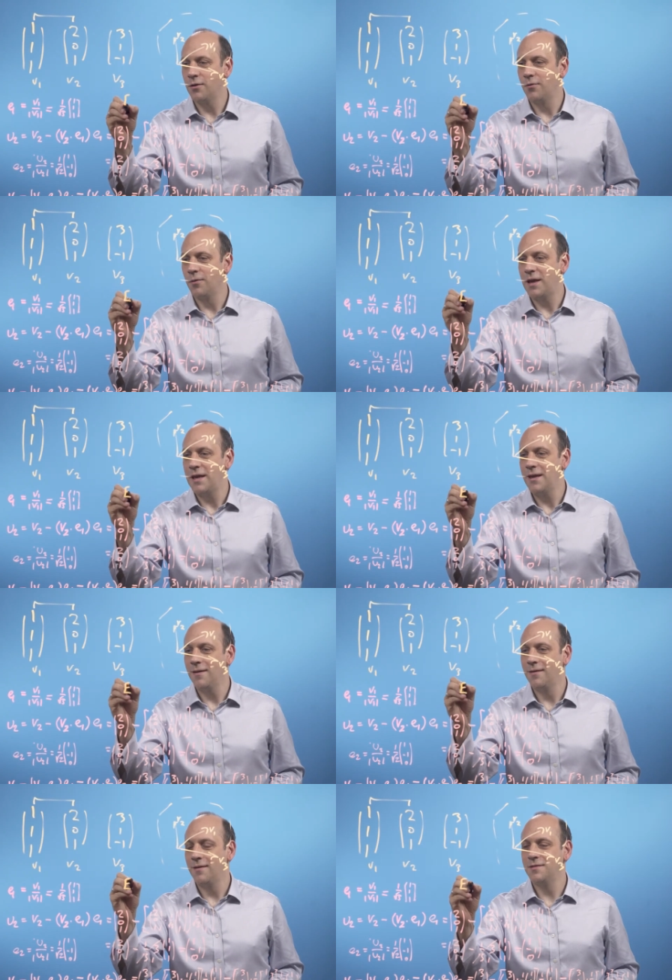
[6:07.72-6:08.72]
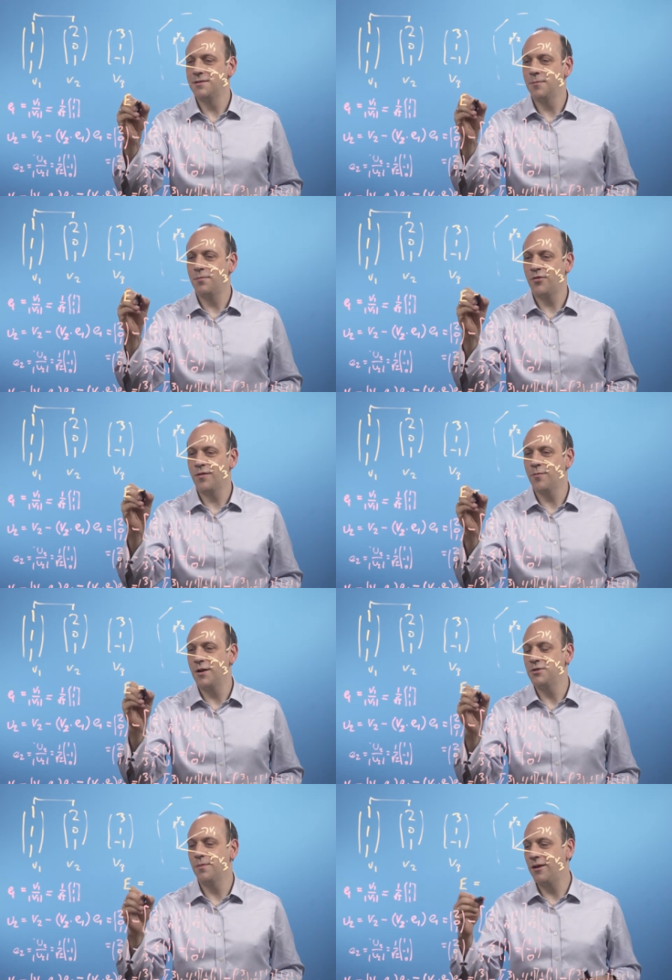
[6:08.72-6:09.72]
to call E. It's the
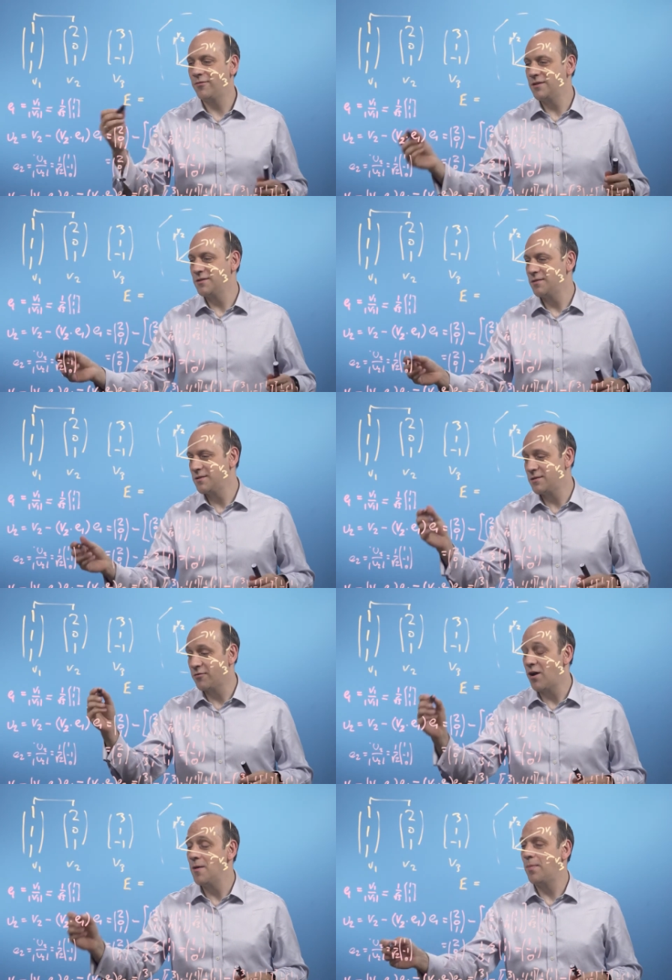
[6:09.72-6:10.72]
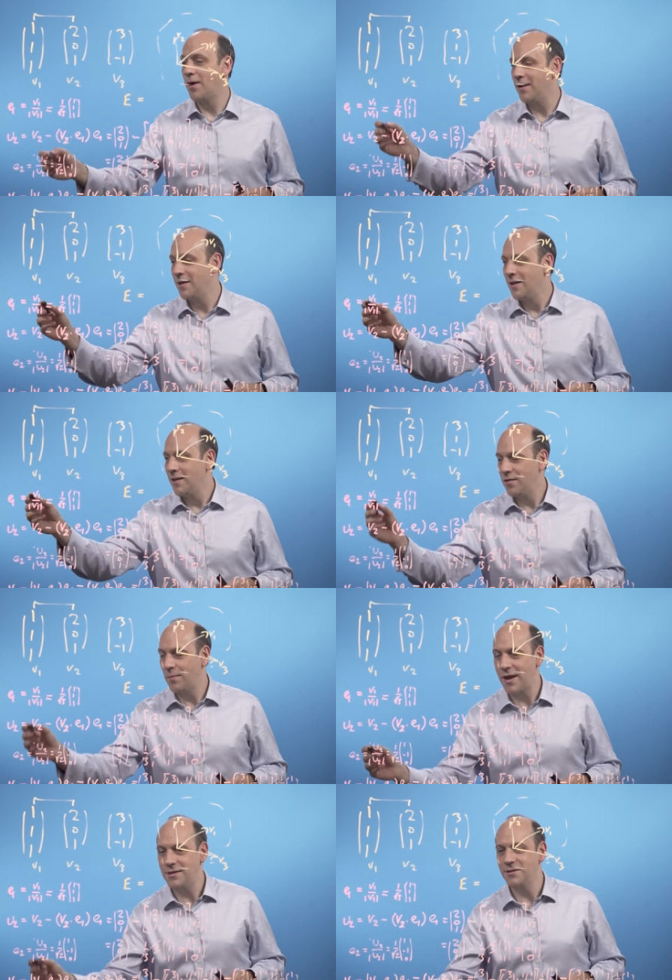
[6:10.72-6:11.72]
transformation matrix described by the
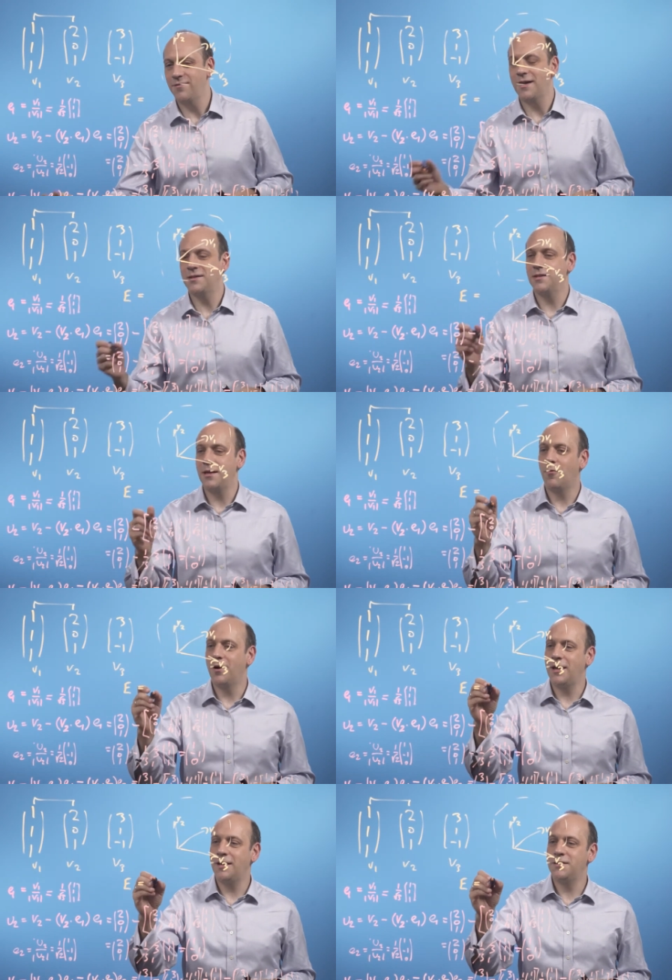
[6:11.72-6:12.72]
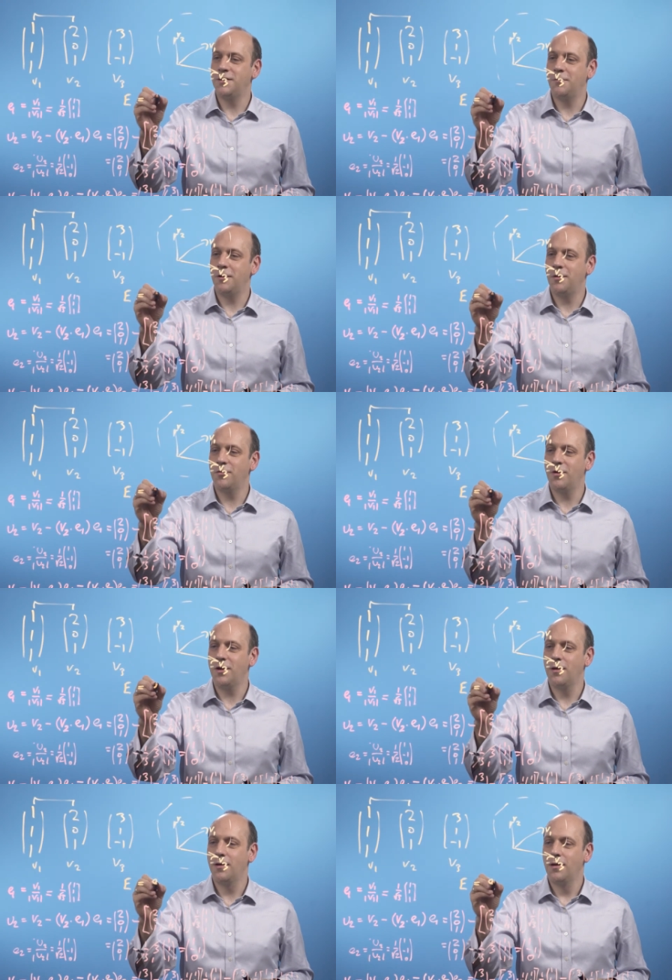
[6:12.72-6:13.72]
basis vectors E1, E2, E3.